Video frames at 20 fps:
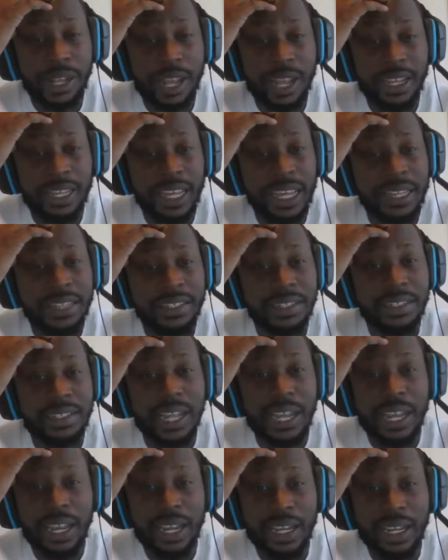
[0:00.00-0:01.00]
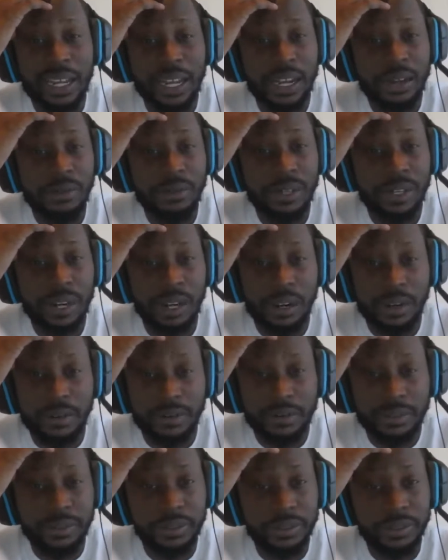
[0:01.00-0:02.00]
I can't stand Kyrie
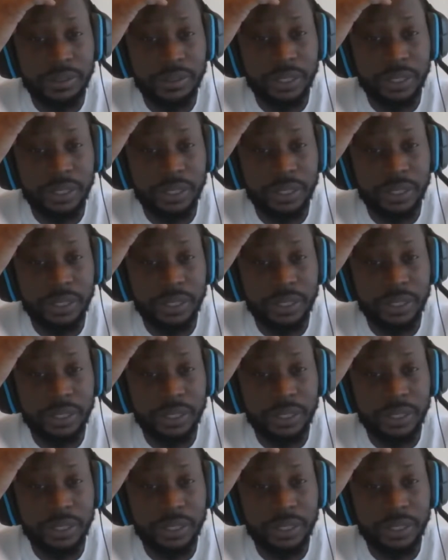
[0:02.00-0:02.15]
Irving.